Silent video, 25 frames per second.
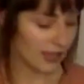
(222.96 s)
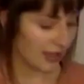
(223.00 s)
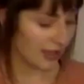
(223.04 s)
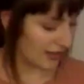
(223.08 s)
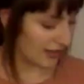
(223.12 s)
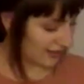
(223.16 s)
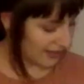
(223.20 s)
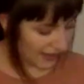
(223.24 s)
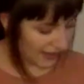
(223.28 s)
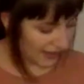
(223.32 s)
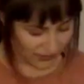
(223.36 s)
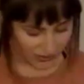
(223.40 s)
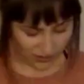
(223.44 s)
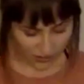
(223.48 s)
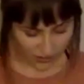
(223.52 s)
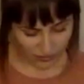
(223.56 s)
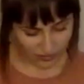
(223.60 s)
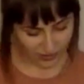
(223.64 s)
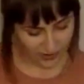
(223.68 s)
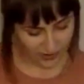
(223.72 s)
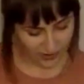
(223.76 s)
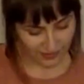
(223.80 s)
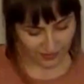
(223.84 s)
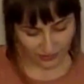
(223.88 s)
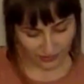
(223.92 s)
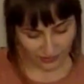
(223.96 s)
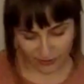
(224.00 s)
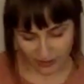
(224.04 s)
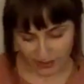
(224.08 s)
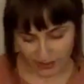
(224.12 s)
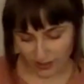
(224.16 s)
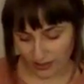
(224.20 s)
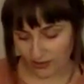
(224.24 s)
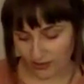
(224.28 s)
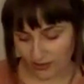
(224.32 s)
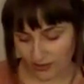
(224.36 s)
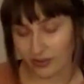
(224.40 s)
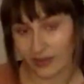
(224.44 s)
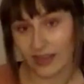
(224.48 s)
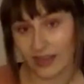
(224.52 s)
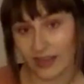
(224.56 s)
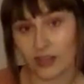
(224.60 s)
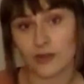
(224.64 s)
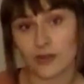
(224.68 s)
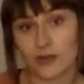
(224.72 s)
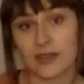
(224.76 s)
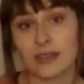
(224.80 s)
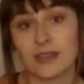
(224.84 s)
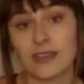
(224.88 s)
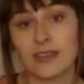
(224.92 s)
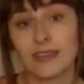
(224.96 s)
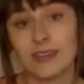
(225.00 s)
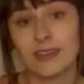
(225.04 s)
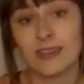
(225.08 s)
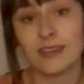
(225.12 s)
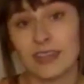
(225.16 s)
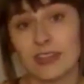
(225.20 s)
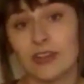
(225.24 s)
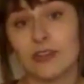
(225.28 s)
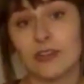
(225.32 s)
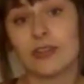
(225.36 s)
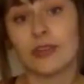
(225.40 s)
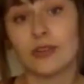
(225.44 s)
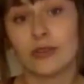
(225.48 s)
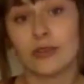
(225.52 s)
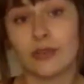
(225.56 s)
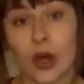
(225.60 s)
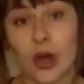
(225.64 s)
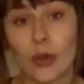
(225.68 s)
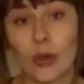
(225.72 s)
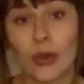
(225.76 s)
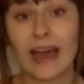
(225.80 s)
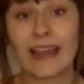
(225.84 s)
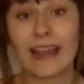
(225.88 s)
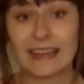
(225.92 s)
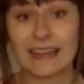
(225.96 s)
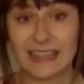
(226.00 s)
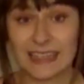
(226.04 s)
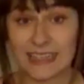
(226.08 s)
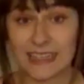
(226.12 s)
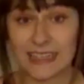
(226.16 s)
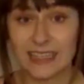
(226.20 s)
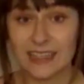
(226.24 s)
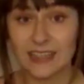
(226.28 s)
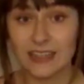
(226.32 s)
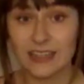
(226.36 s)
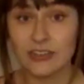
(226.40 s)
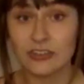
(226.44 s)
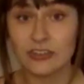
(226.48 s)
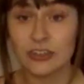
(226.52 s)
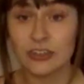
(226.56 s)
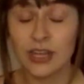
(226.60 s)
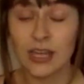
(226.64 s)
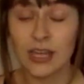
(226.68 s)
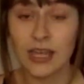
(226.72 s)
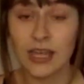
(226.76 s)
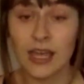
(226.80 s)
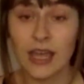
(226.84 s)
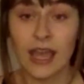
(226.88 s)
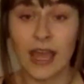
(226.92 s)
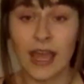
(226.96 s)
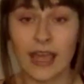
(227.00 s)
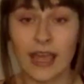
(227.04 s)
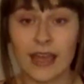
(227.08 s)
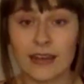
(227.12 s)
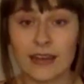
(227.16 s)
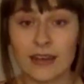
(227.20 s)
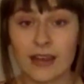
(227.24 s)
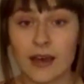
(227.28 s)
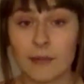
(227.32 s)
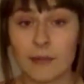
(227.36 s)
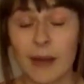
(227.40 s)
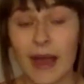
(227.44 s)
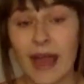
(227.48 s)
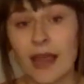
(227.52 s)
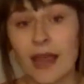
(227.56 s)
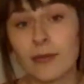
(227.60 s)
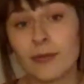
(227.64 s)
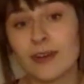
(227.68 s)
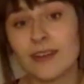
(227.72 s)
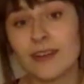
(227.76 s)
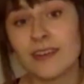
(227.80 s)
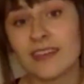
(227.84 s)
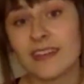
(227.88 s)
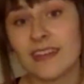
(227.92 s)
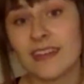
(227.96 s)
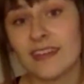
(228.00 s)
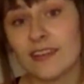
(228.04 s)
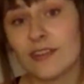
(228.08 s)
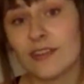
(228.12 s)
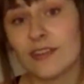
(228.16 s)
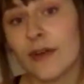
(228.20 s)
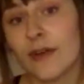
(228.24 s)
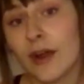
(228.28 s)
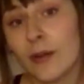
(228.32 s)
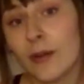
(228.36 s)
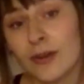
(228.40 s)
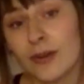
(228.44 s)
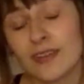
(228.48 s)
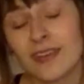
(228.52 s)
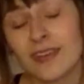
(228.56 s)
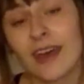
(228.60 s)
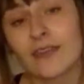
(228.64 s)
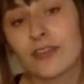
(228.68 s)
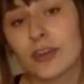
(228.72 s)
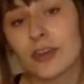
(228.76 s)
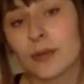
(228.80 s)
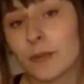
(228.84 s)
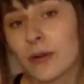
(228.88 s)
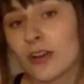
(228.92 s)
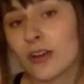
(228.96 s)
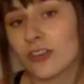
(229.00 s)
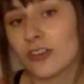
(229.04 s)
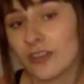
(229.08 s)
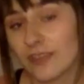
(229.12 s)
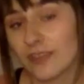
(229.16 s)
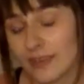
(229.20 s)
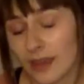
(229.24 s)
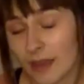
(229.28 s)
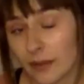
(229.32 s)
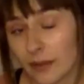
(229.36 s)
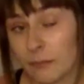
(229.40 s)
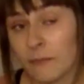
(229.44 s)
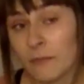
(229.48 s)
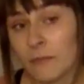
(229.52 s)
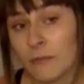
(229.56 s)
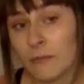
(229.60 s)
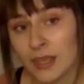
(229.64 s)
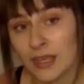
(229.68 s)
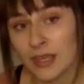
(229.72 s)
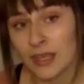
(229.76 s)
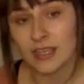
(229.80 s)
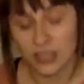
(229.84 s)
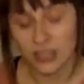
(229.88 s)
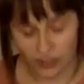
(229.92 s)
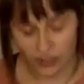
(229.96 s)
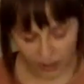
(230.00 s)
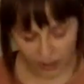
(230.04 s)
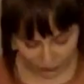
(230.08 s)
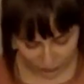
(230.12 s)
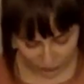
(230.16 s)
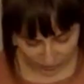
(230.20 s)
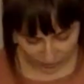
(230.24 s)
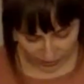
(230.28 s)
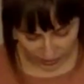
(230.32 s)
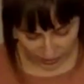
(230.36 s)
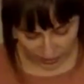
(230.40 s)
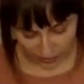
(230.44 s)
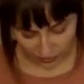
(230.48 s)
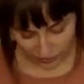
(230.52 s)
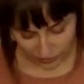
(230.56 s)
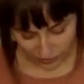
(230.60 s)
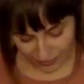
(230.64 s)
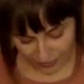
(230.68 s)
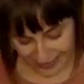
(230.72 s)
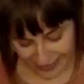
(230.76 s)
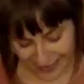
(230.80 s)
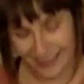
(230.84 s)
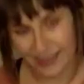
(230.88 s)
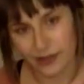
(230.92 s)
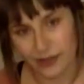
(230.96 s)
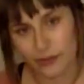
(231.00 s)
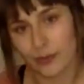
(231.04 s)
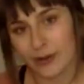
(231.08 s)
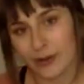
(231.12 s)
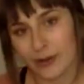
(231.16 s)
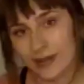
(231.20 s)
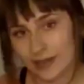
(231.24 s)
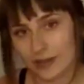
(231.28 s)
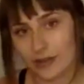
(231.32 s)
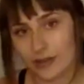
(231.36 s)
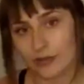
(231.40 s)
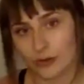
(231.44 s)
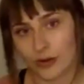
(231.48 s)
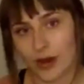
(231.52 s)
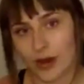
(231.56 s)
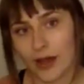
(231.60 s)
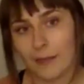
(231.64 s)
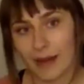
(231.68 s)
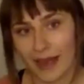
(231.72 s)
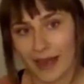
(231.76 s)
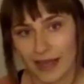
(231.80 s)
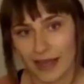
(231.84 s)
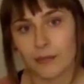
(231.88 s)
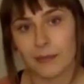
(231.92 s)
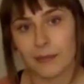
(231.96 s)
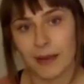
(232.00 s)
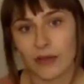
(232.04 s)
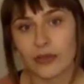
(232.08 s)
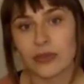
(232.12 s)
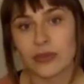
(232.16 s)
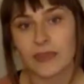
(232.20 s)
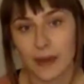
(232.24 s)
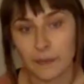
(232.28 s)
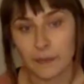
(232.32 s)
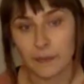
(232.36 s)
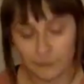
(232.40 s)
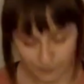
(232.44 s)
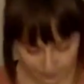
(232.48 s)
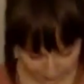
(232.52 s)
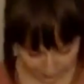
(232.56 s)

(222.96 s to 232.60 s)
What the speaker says: saving those seeds every year so that you can continue to grow that lineage. And hybrid seeds, farmers have to purchase them year after year. So that is one little drawback about them.